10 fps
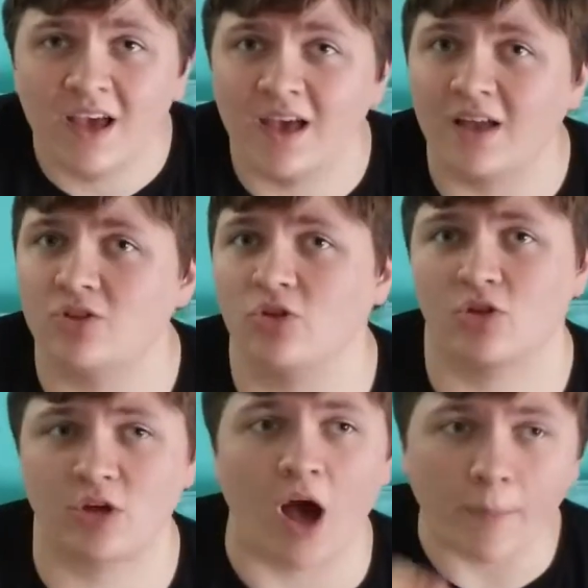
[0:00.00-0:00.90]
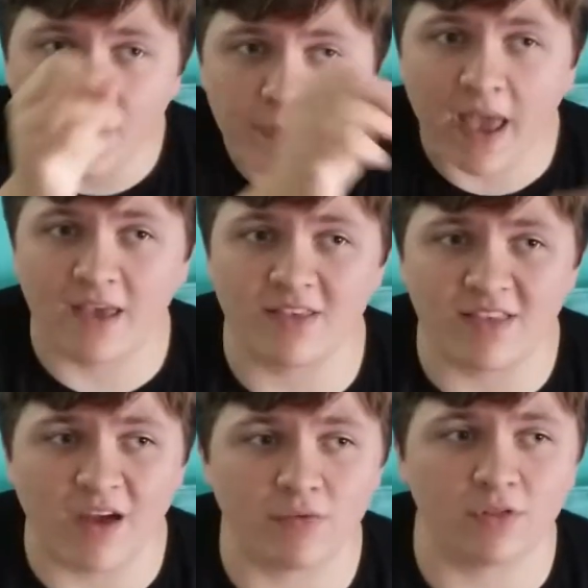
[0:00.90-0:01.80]
And to just copy paste
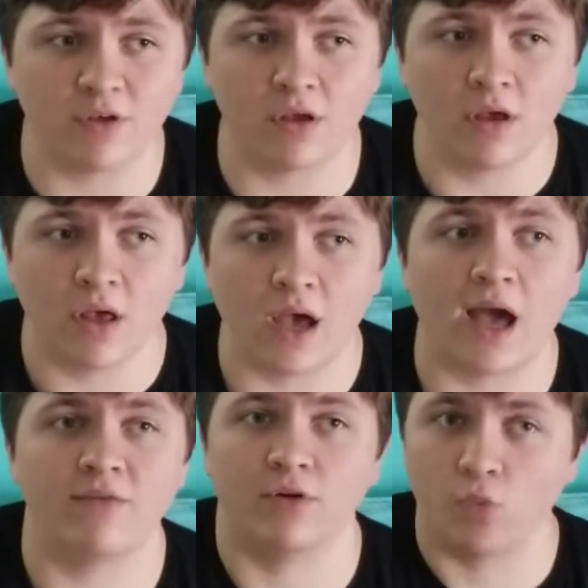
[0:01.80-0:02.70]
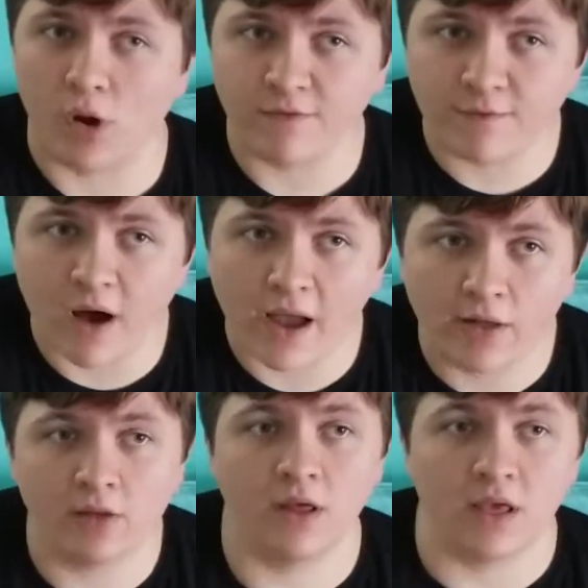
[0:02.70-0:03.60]
everything out of your one
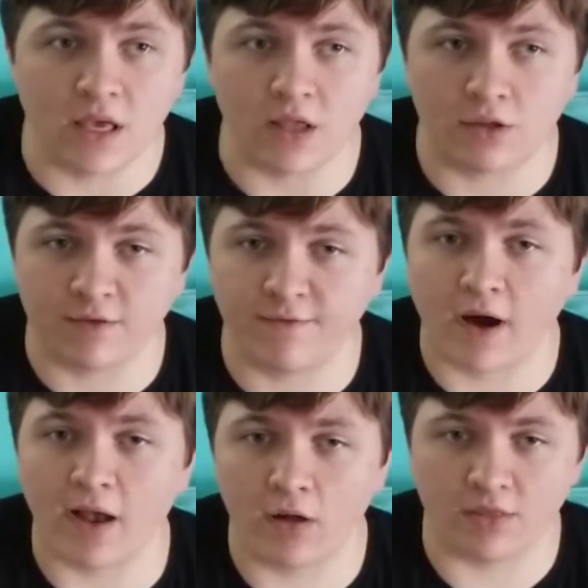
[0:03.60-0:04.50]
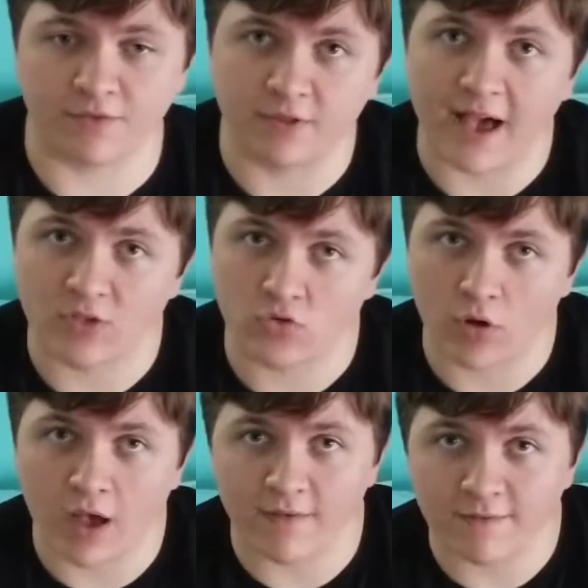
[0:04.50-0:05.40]
file into the file on the flash
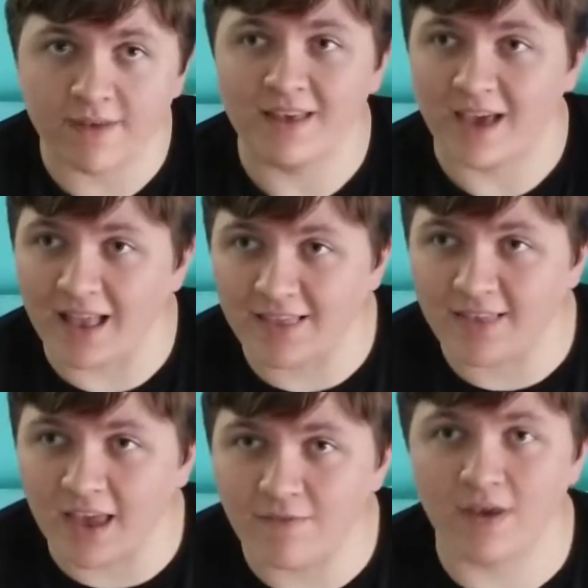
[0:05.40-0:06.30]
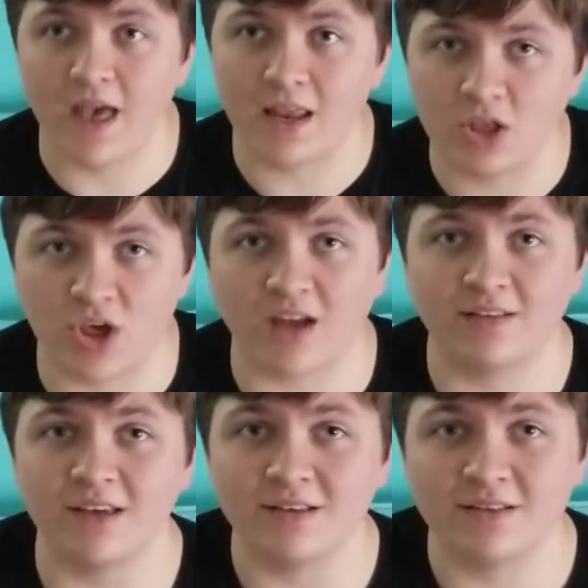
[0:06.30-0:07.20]
drive and save it and eject
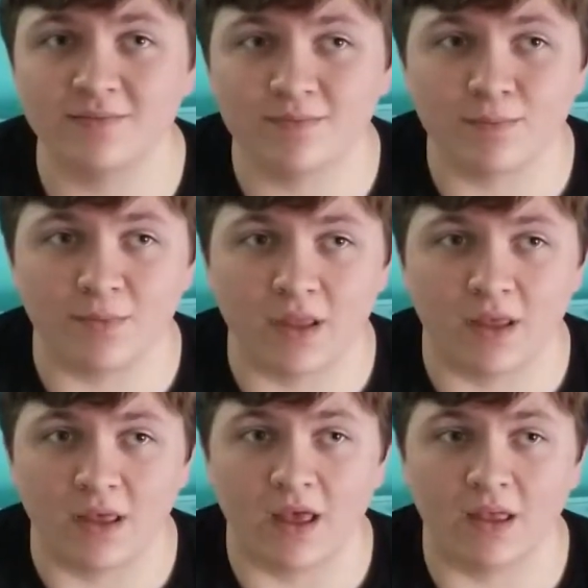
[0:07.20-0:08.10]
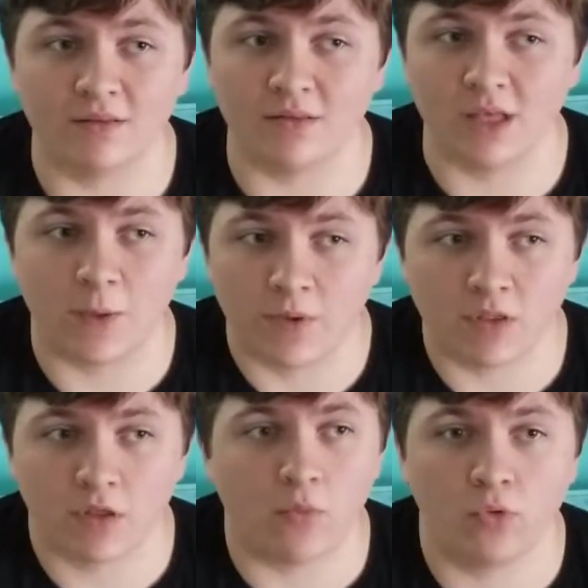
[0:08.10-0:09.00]
it and keep it
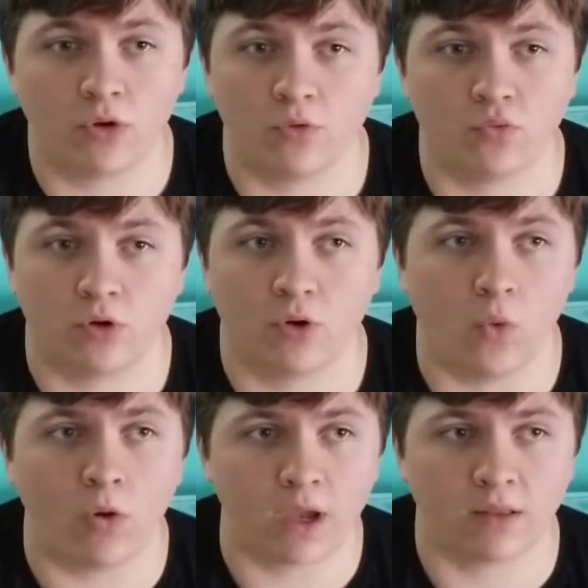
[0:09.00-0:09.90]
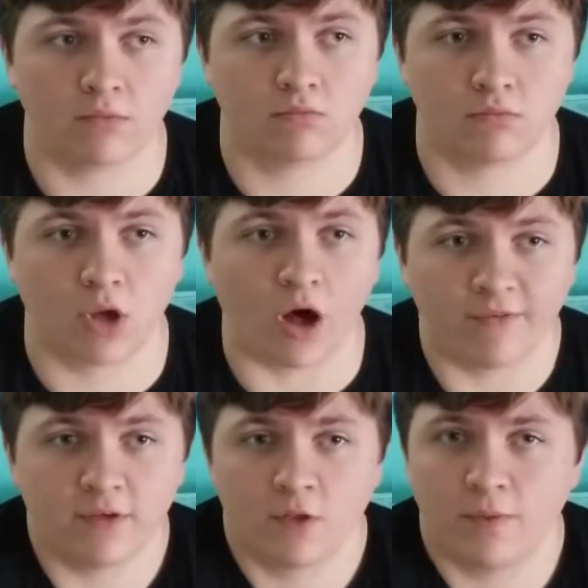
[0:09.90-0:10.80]
somewhere where it won't get
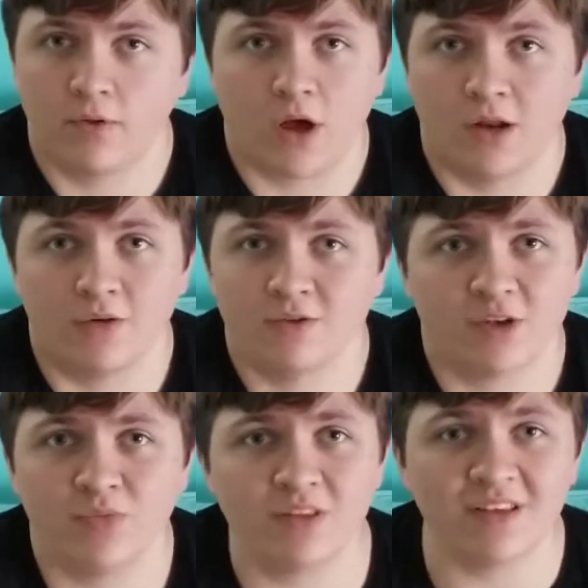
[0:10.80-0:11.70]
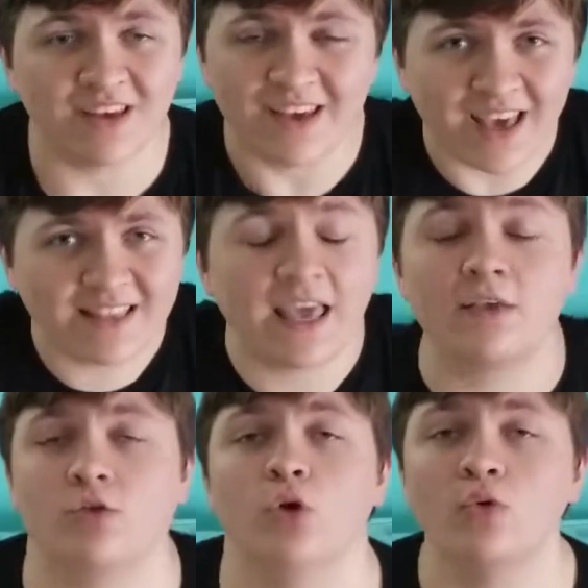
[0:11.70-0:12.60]
coffee spilled on it or something, it
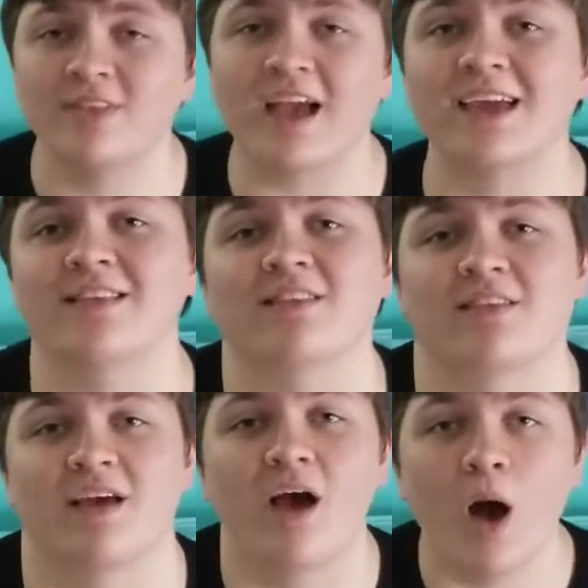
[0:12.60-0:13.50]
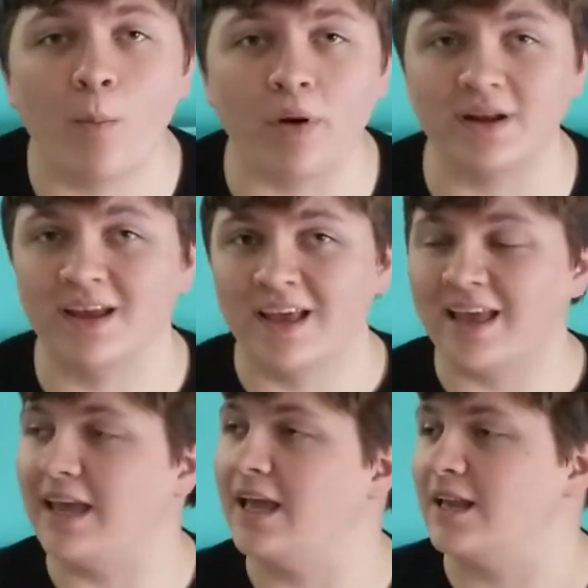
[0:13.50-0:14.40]
takes 2 seconds. But
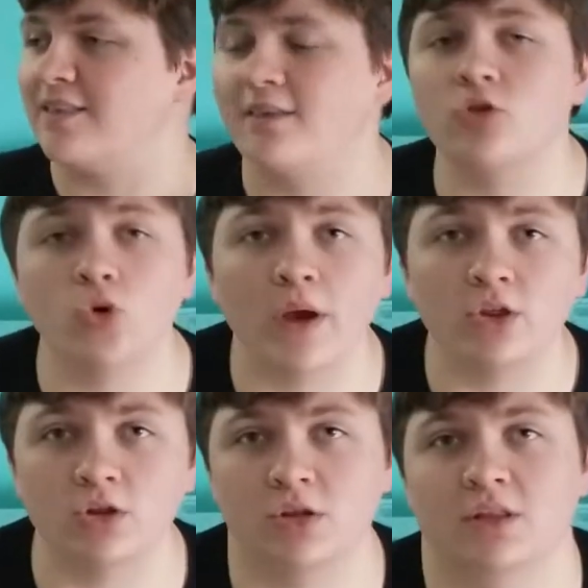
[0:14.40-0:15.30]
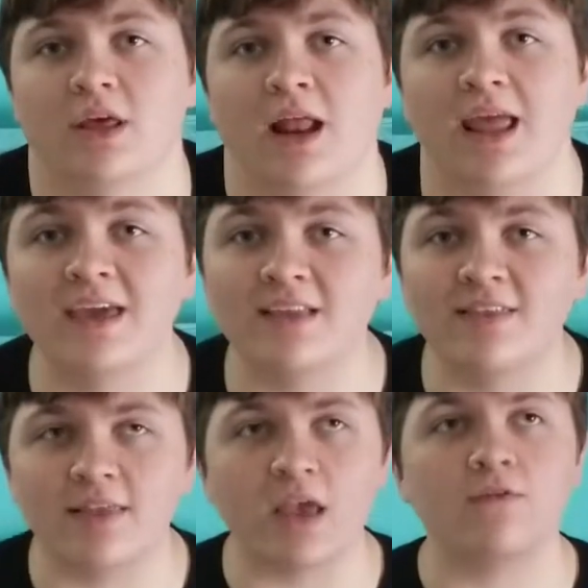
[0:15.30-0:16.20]
in a situation like that, it could
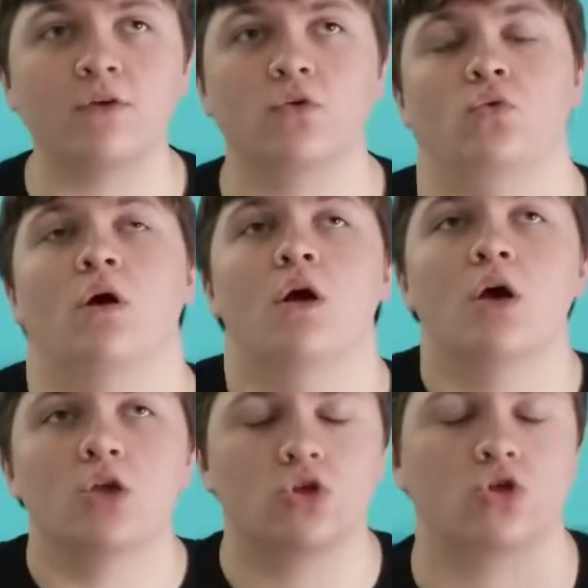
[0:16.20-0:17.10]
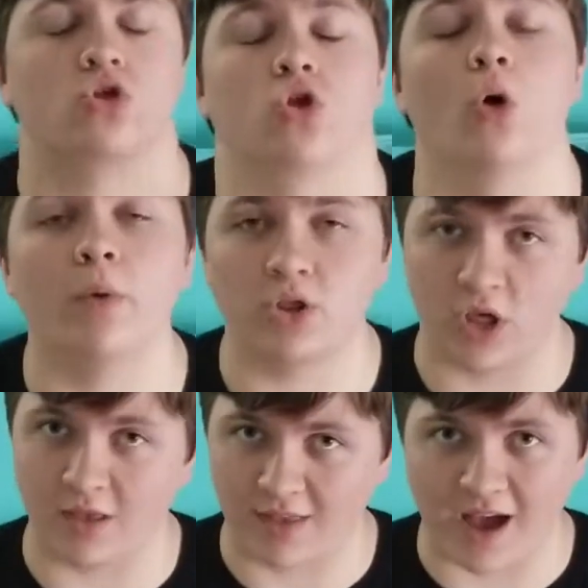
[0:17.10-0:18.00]
save you so much
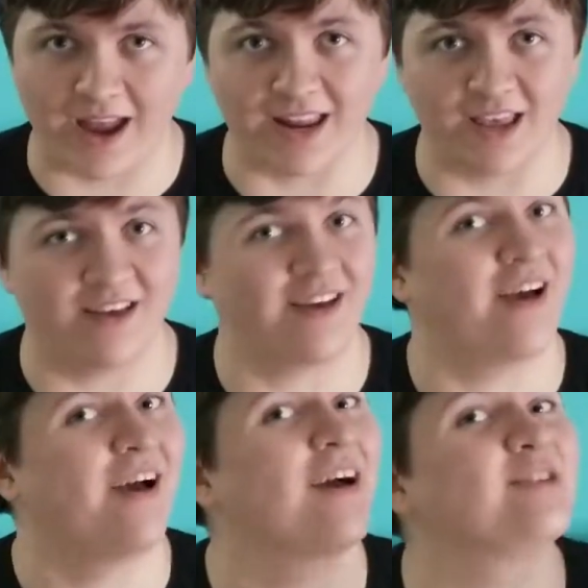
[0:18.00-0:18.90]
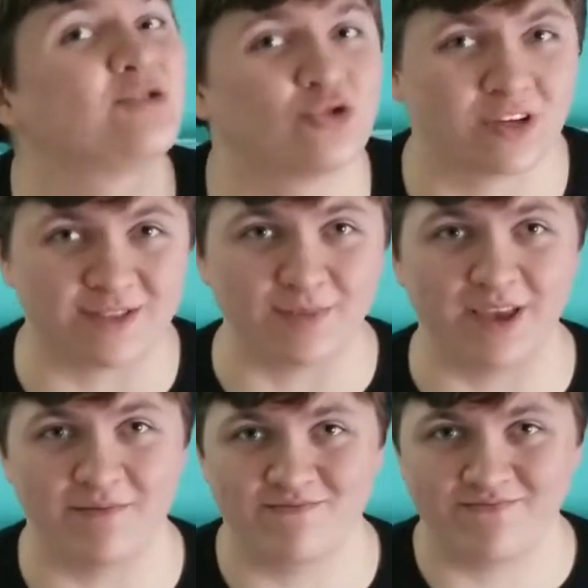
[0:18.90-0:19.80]
anxiety. Trust
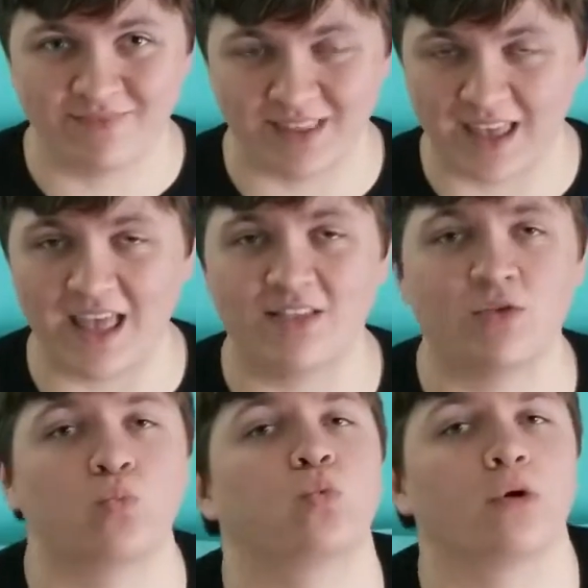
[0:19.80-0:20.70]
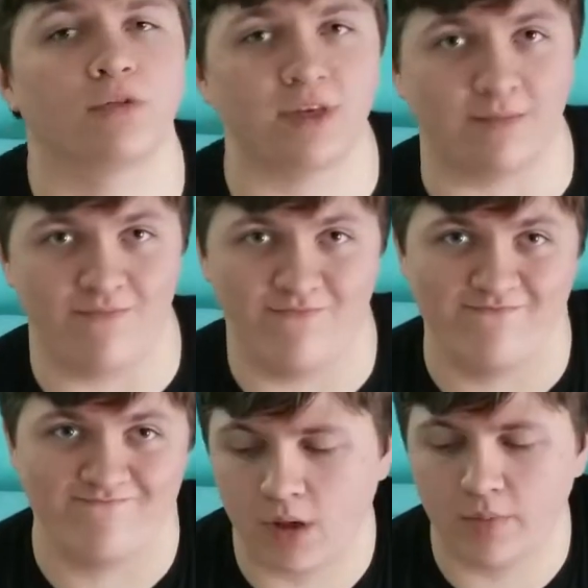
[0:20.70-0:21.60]
me, it's worth it.
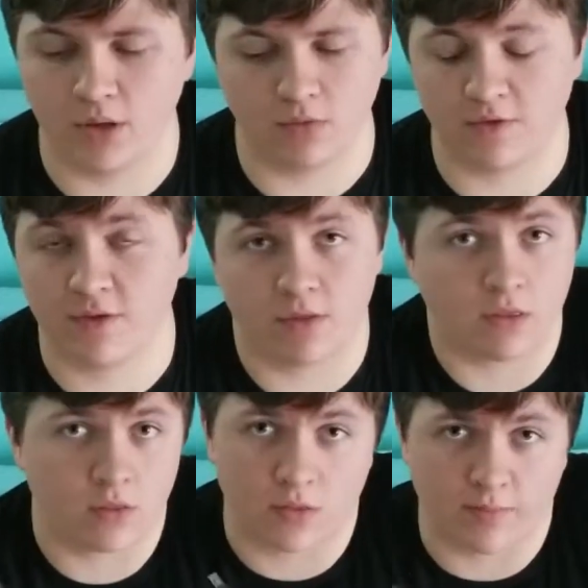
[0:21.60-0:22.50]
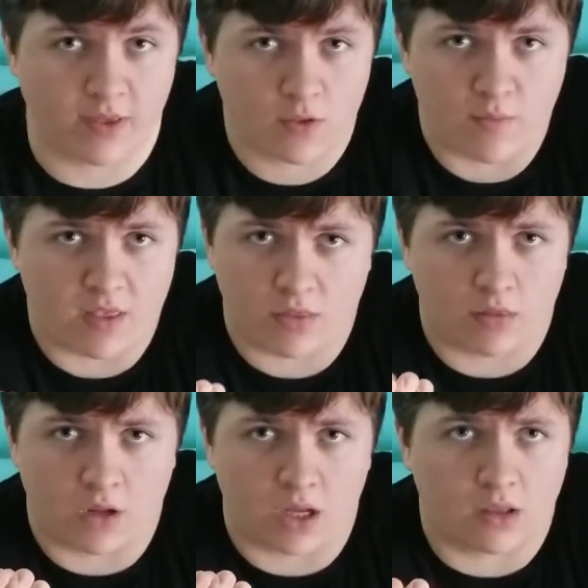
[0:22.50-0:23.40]
I mean, this is the best
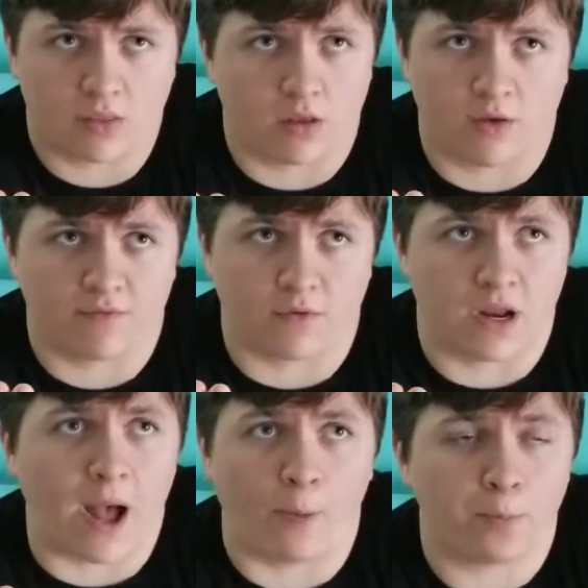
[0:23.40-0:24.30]
method I could think of for now.